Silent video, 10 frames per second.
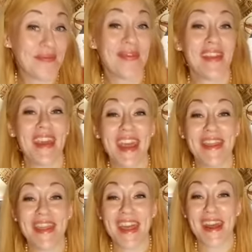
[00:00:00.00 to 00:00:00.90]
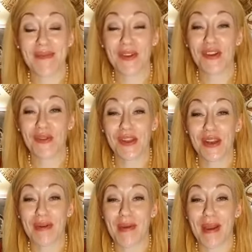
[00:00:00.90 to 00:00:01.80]
And then I'm going to do a little bit
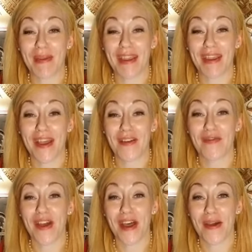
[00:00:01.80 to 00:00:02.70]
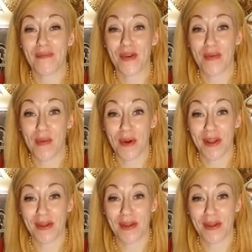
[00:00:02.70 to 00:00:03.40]
of propaganda of Prima Porta.